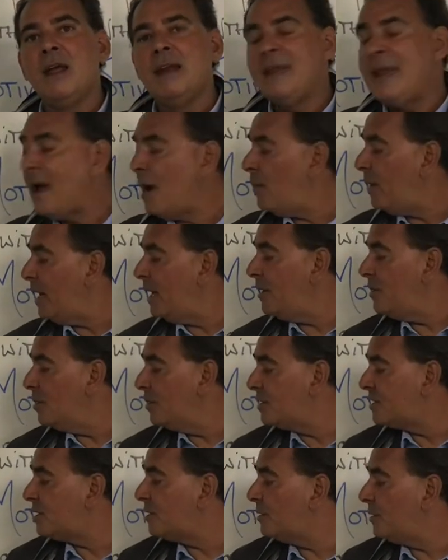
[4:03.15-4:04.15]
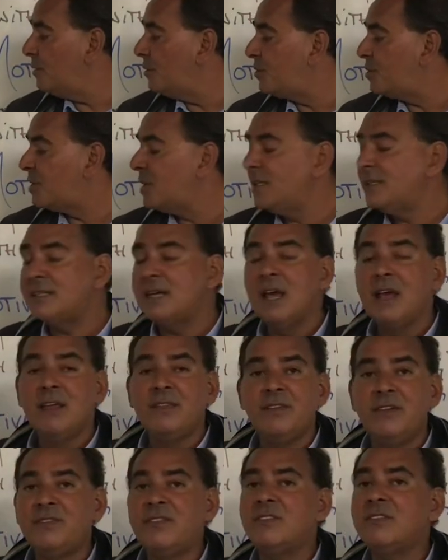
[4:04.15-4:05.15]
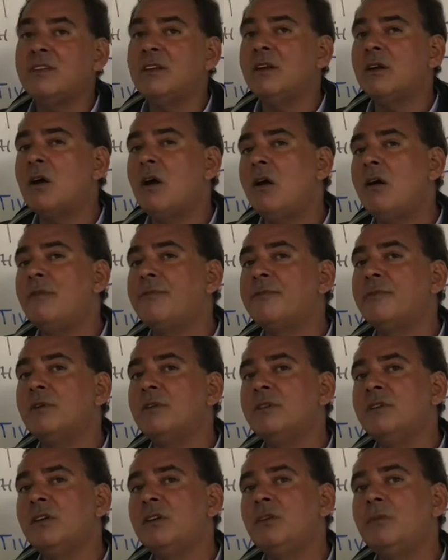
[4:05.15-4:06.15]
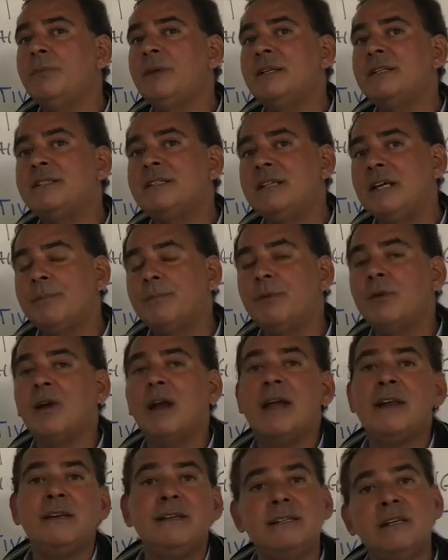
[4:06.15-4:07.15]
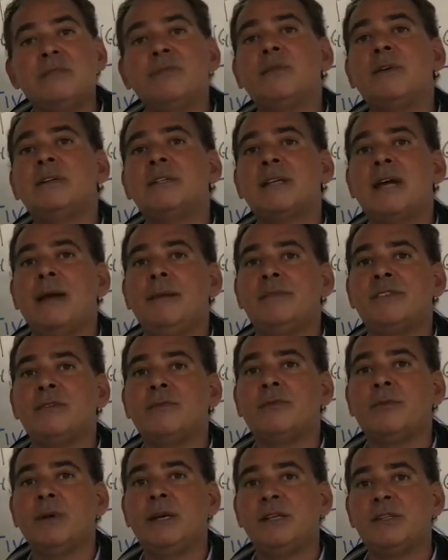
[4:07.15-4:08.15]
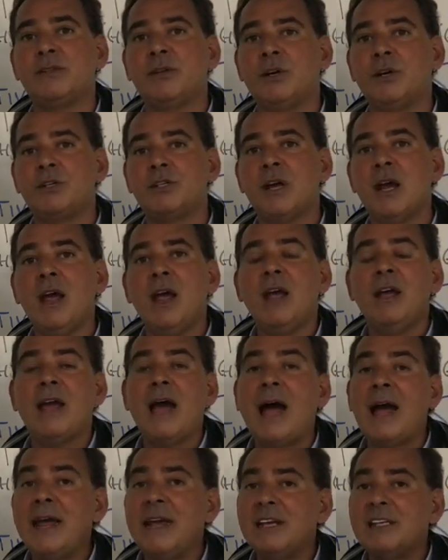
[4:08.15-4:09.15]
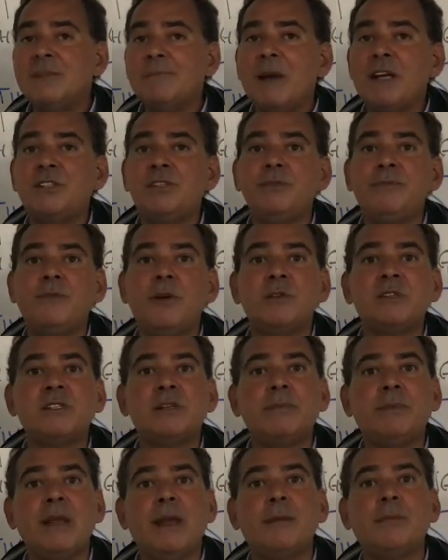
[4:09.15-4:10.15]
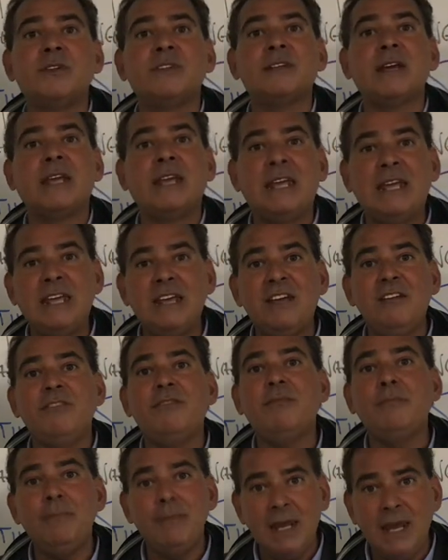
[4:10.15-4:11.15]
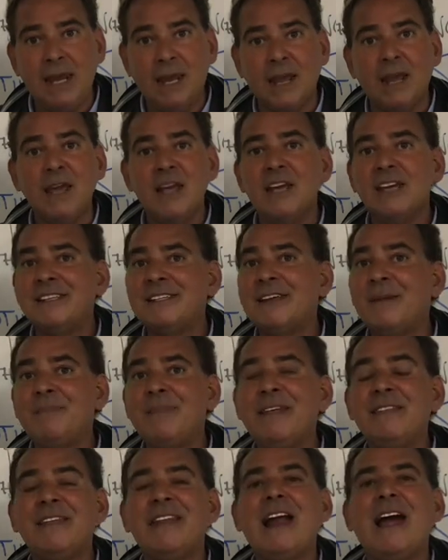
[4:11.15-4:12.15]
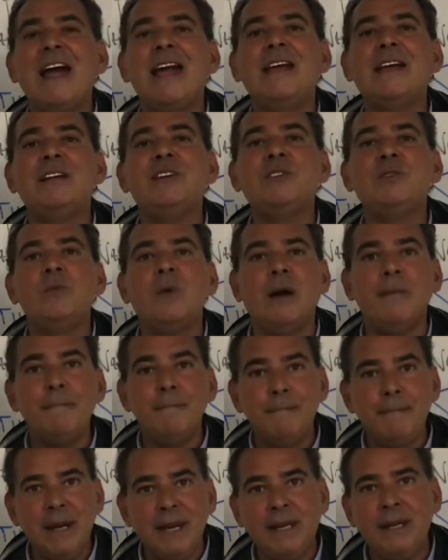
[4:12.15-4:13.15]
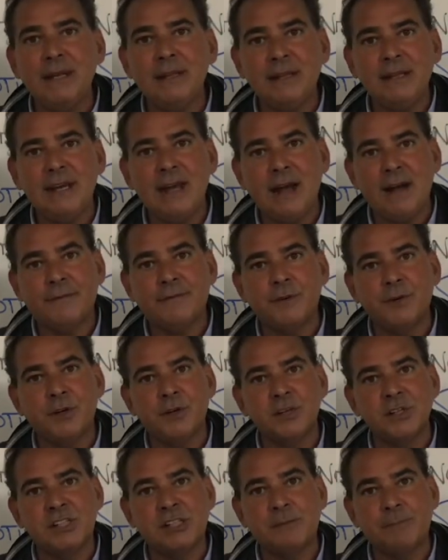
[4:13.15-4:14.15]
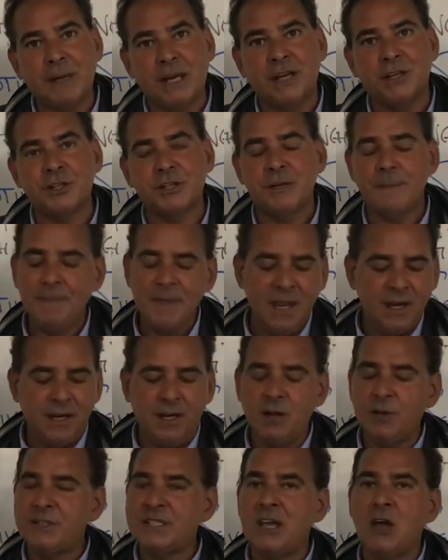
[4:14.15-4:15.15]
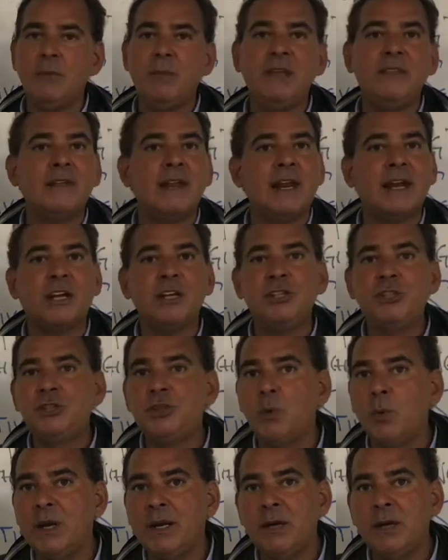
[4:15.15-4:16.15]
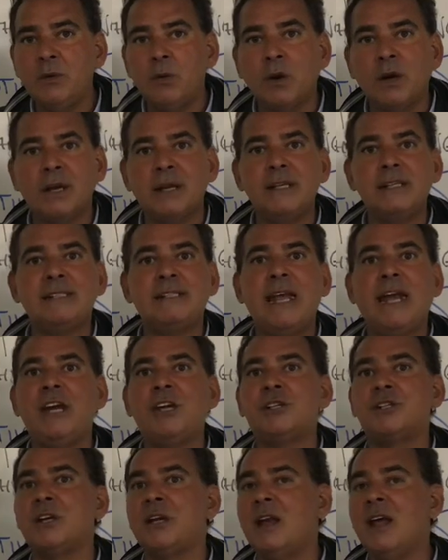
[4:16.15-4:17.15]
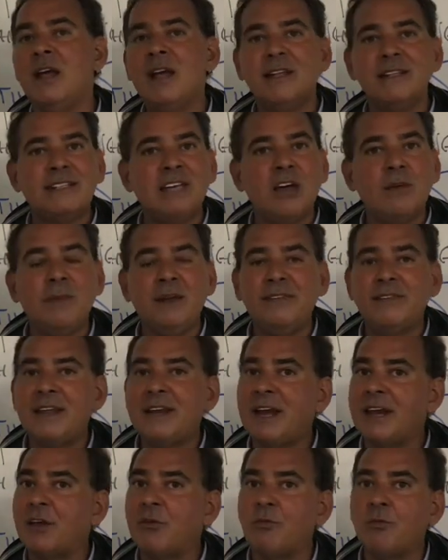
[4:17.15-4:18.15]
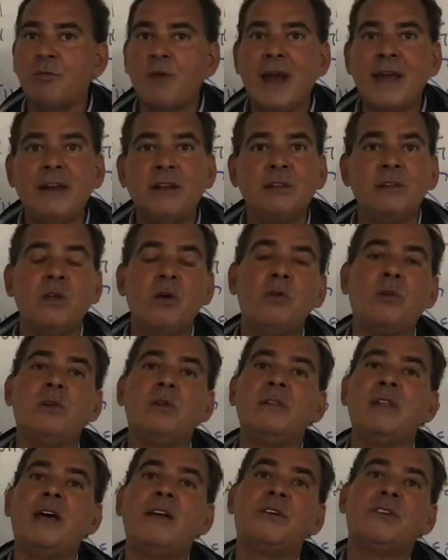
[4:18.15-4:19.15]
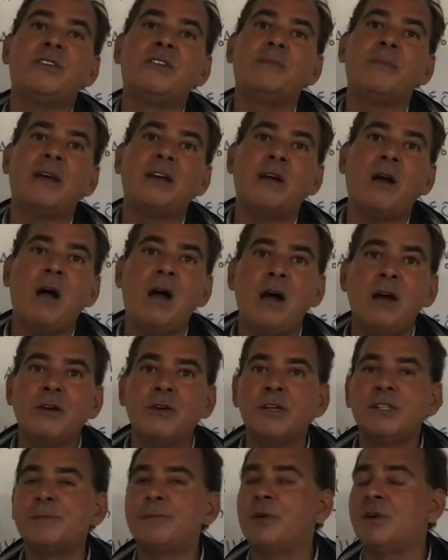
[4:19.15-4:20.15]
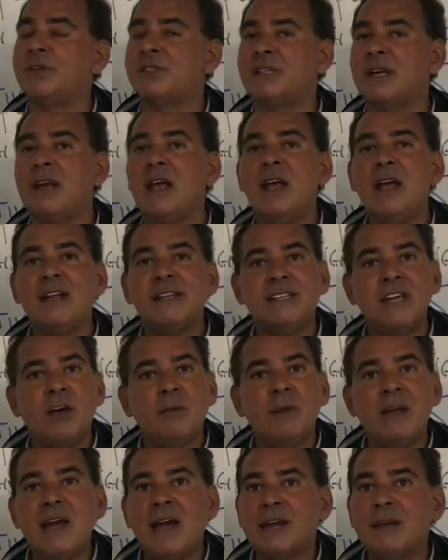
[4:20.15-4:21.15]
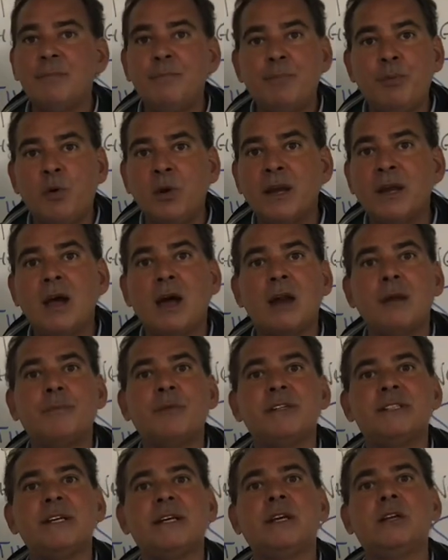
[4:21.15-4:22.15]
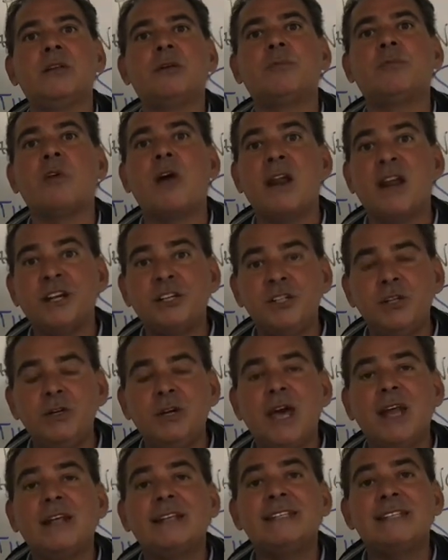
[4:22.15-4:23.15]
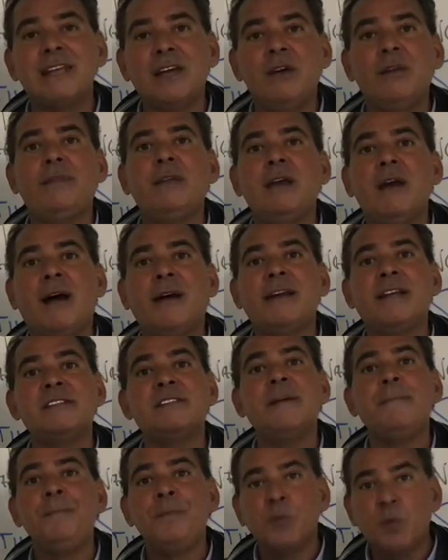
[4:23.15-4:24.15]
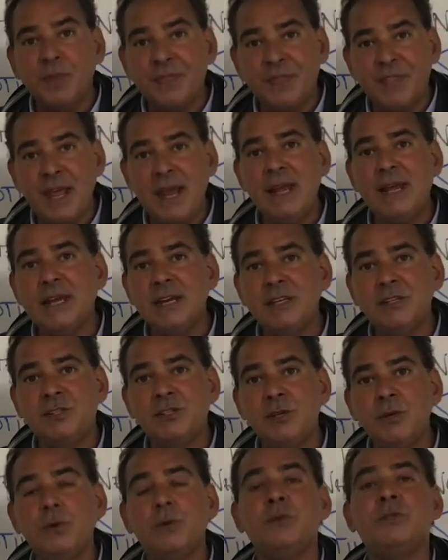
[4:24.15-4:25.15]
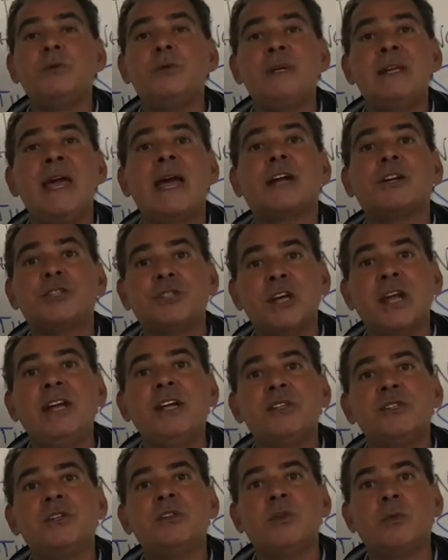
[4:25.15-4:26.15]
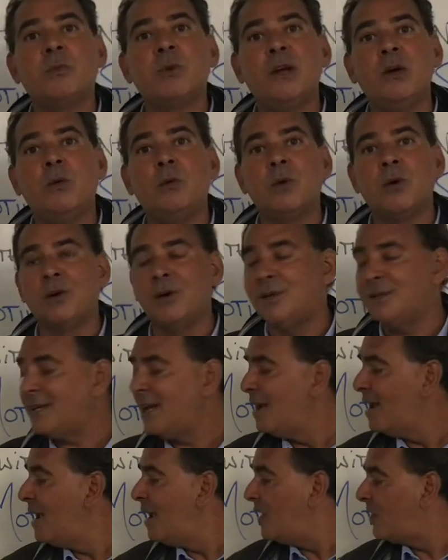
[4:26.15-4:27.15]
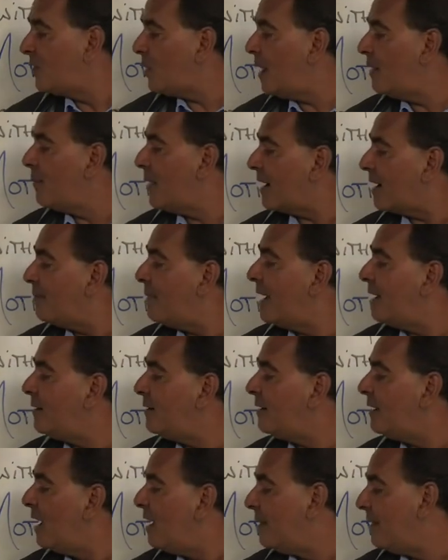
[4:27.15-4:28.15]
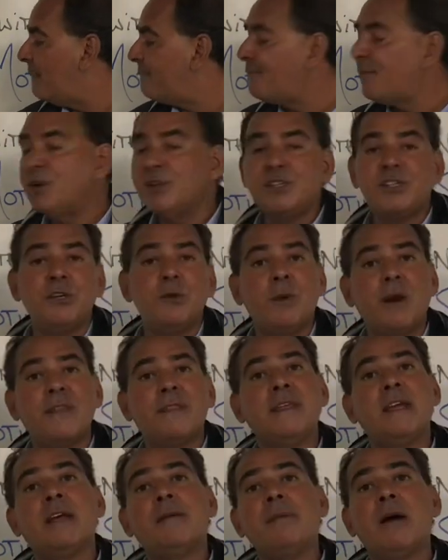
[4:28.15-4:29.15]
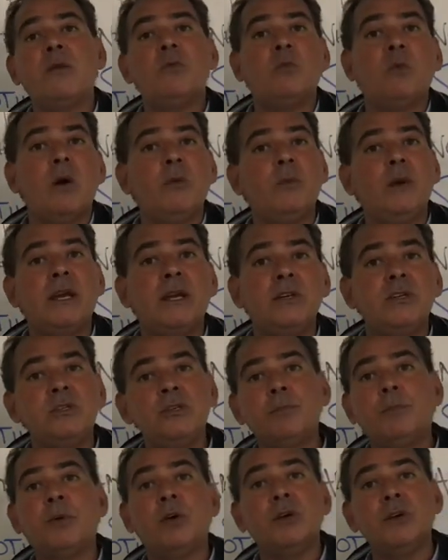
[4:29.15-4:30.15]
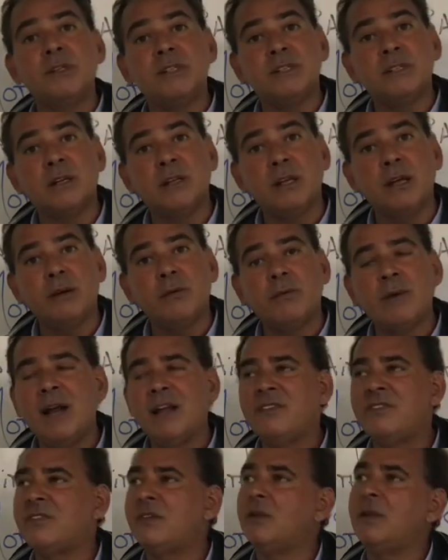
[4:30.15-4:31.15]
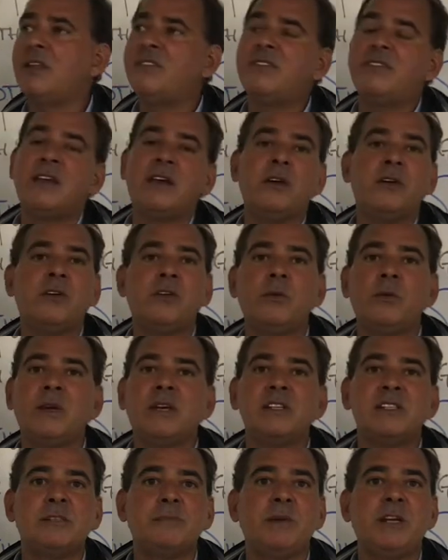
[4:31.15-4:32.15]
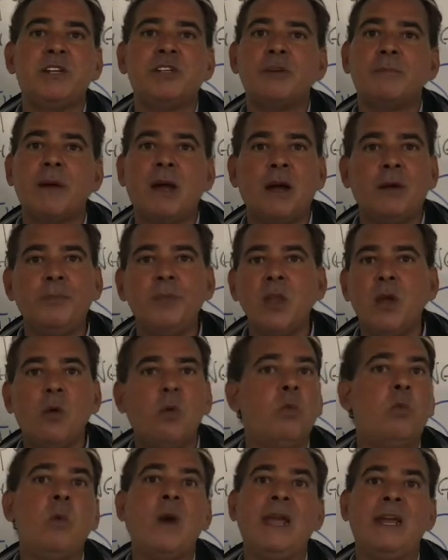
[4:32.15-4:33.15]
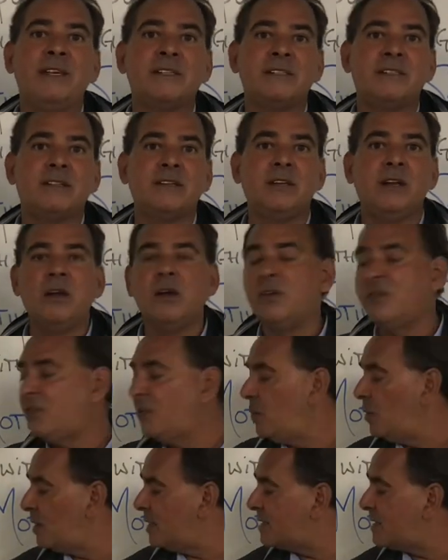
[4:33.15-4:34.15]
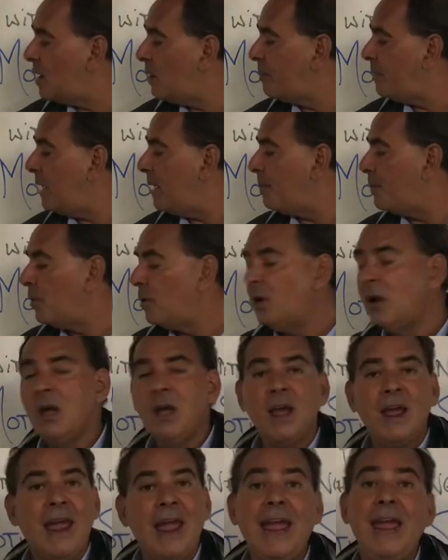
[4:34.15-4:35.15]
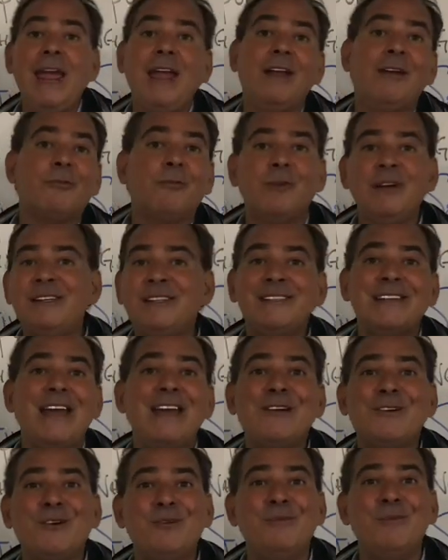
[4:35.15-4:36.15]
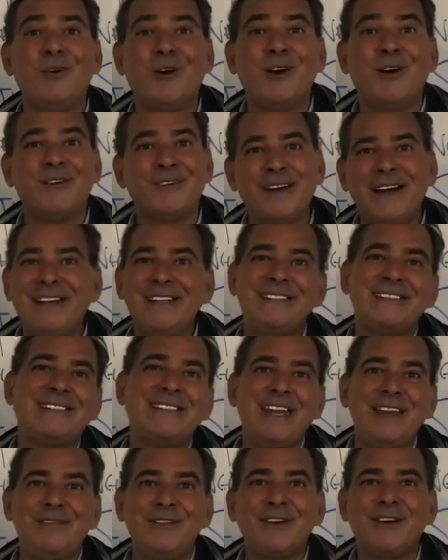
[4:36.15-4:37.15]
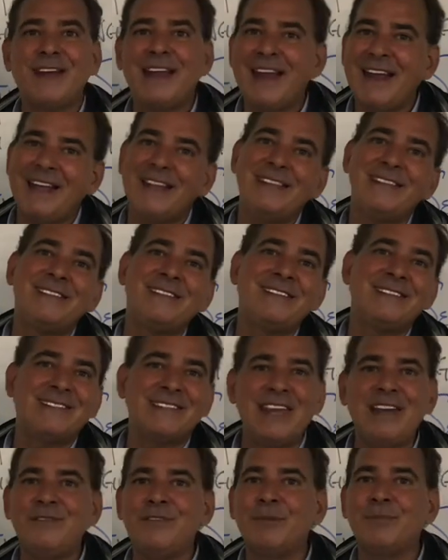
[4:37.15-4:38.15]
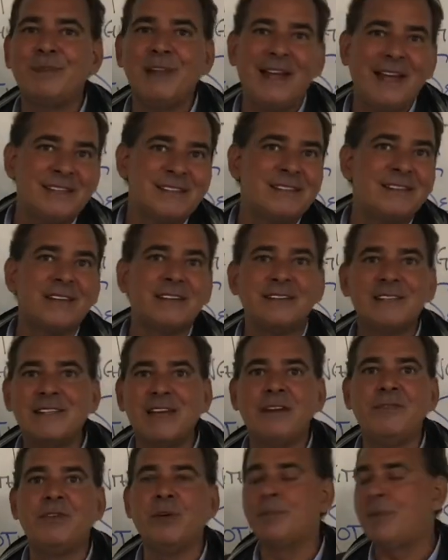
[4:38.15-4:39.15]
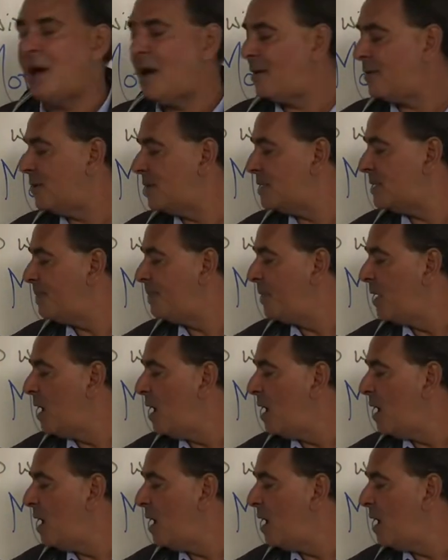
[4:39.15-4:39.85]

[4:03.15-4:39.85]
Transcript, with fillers: Now, in your solutions, this is going to call for a little bit deeper and different types of research. I expect you folks to be able to give me something that I can do immediately after your speech. You know, tell me that I can join an organization. Tell me that I can write a local letter to my congressperson. Tell me I can boycott a particular product. You got to tell the audience what they can do to enact change in the real world. So I recommend that first you want to think about what we can do personally, right? So let's say you're doing a speech about waste, you know, so you can tell people, hey, recycle more, right? Save your cans, save your plastics, save your bottles.